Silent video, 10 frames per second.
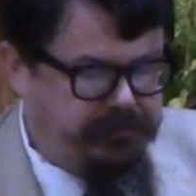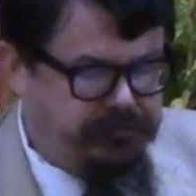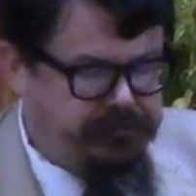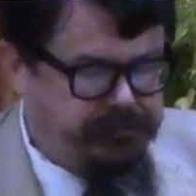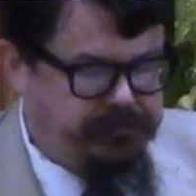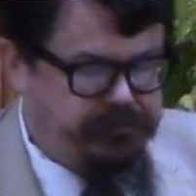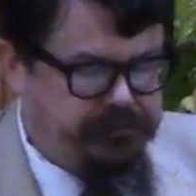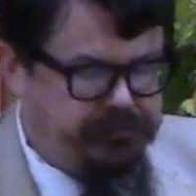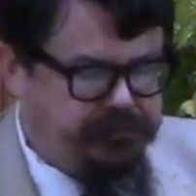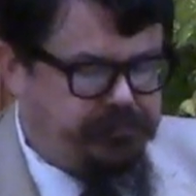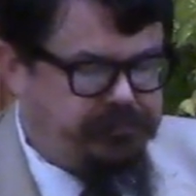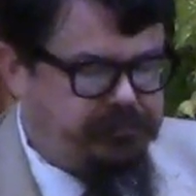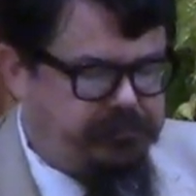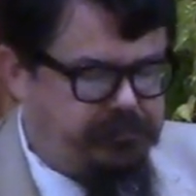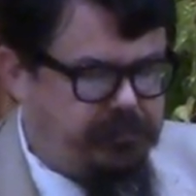
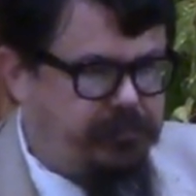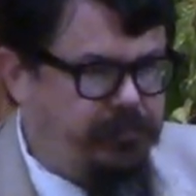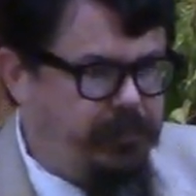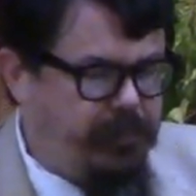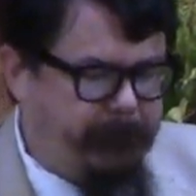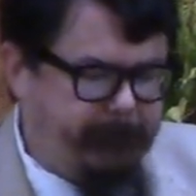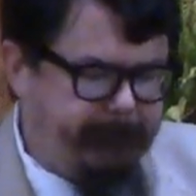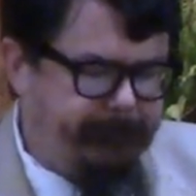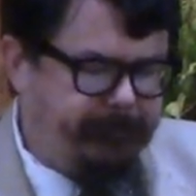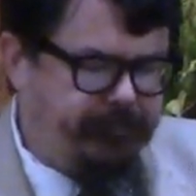[no speech]